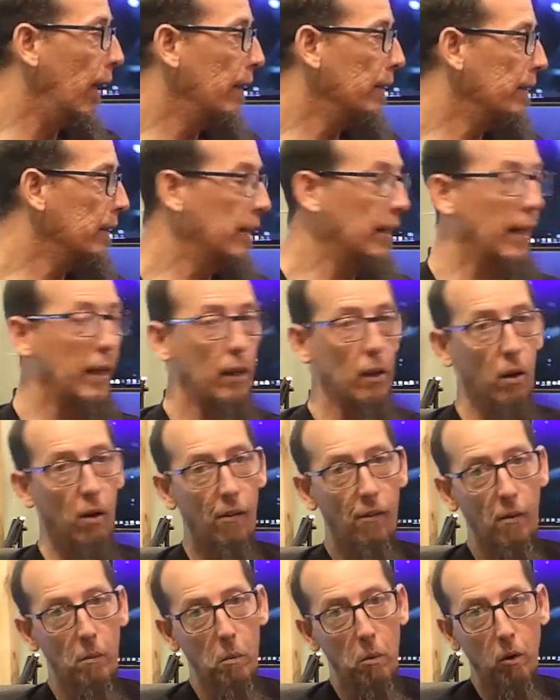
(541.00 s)
did I go
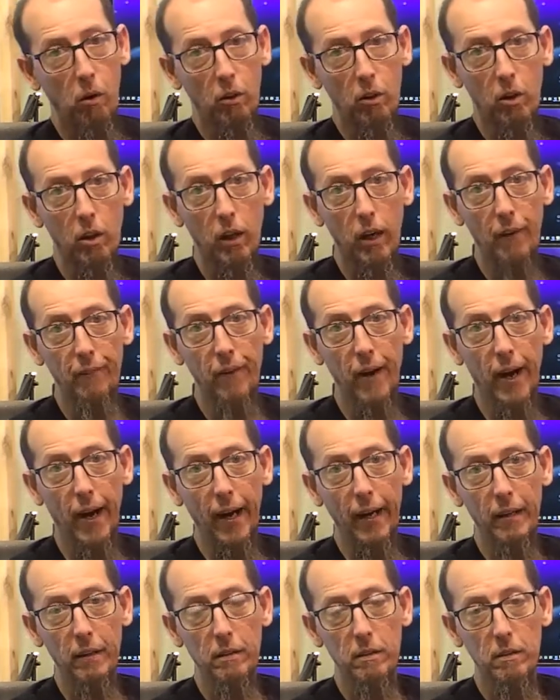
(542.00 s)
overboard? Could
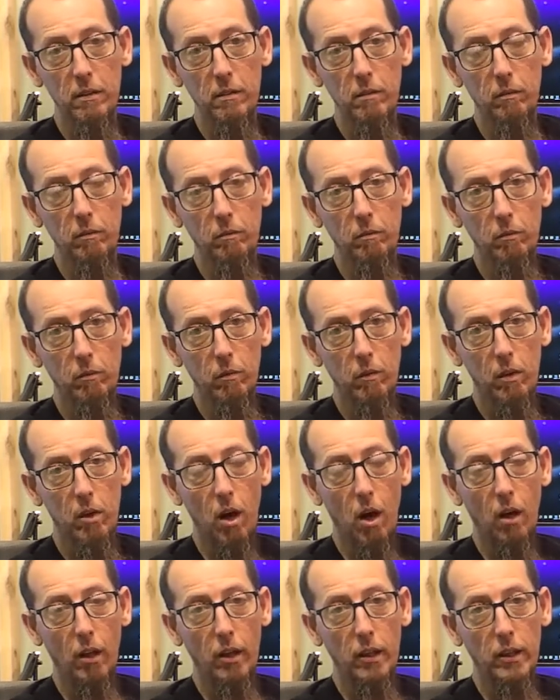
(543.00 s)
I gone